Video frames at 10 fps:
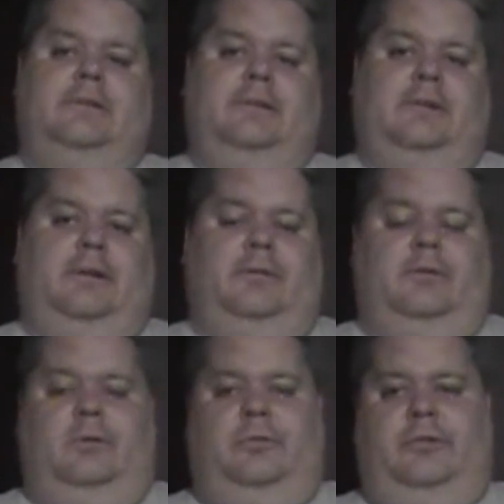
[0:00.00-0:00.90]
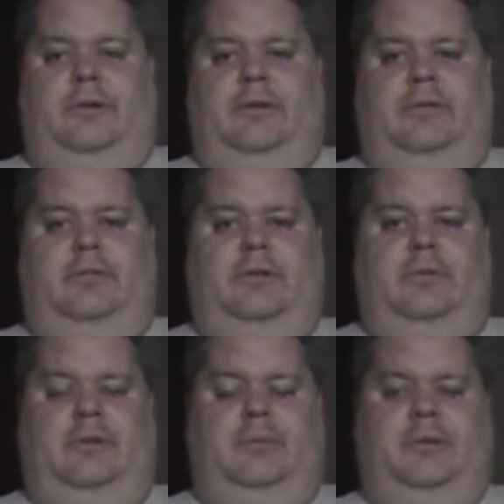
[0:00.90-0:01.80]
hopefully
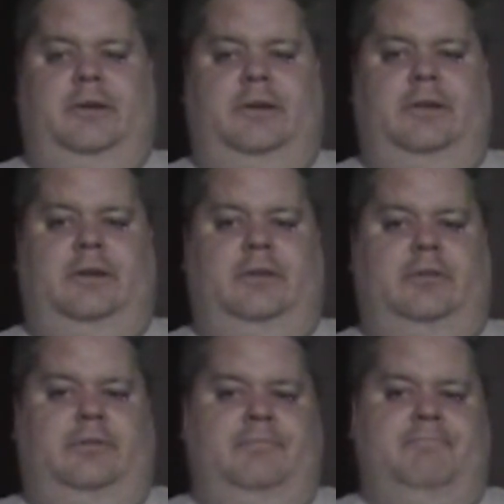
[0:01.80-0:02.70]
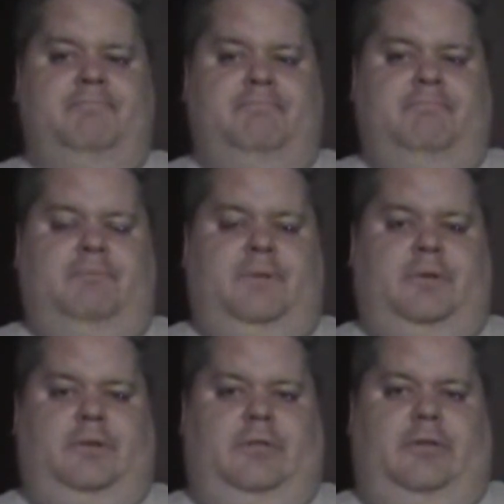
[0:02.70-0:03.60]
Flames will get back in action
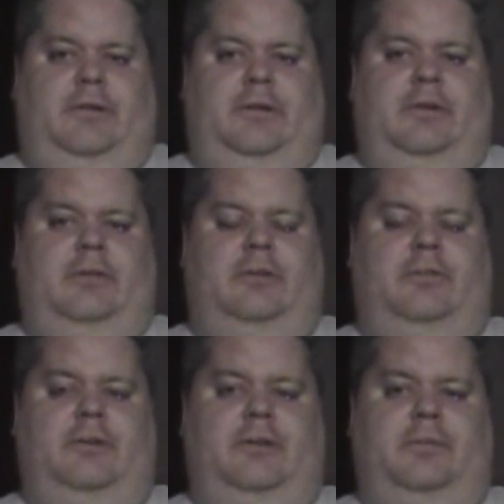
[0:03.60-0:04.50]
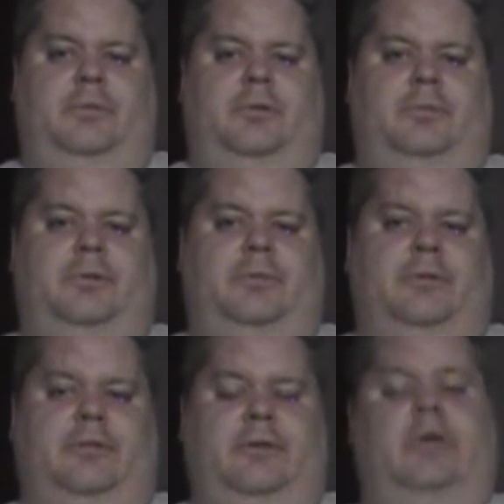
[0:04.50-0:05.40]
as they've had seven games postponed
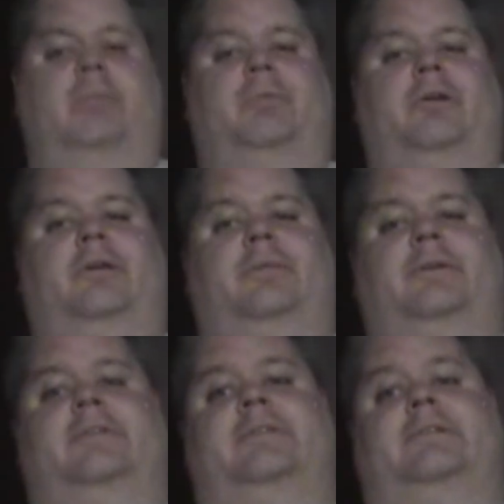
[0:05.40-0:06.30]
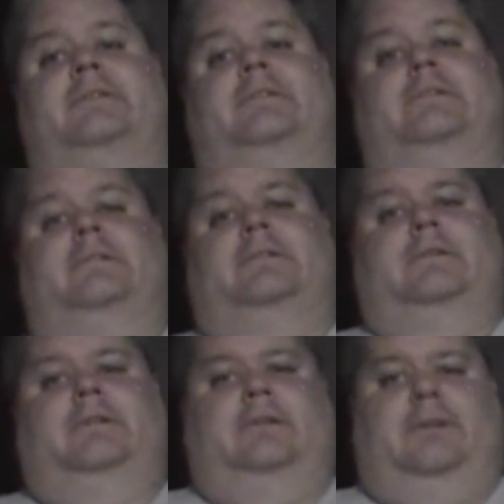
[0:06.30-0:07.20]
with their outbreak, but
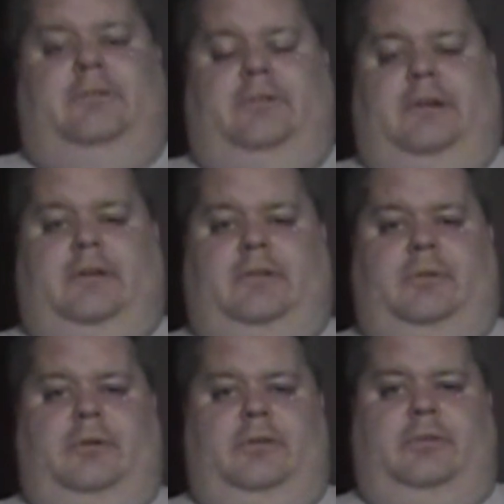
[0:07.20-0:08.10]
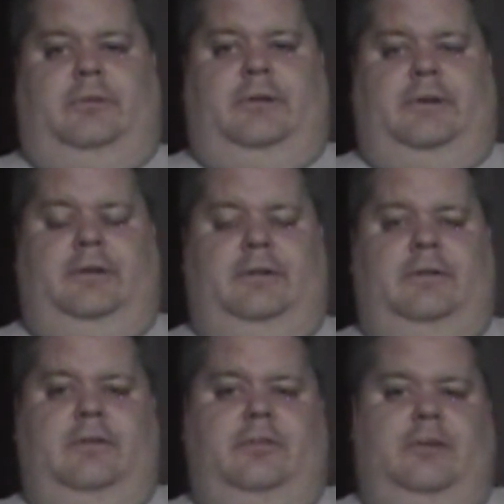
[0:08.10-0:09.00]
that's the reasons why
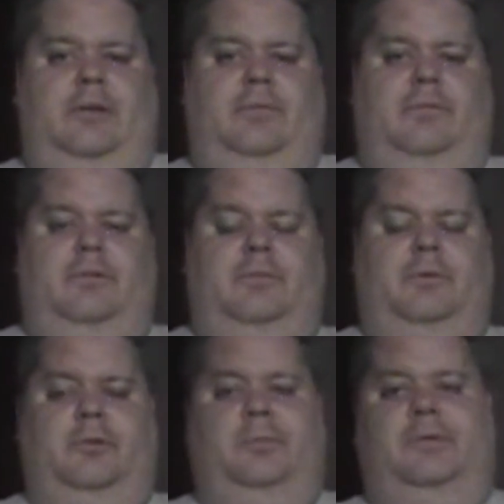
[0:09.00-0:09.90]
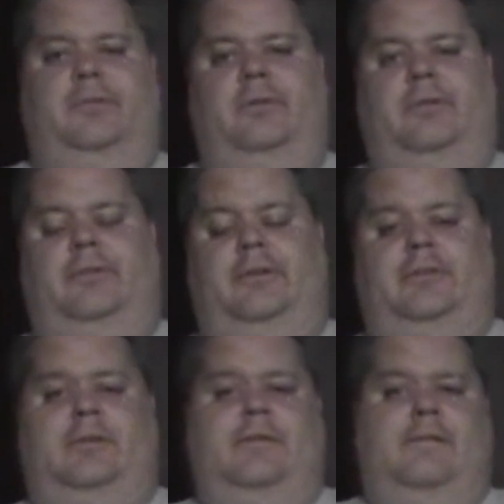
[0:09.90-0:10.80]
this game is postponed for the Roughnecks.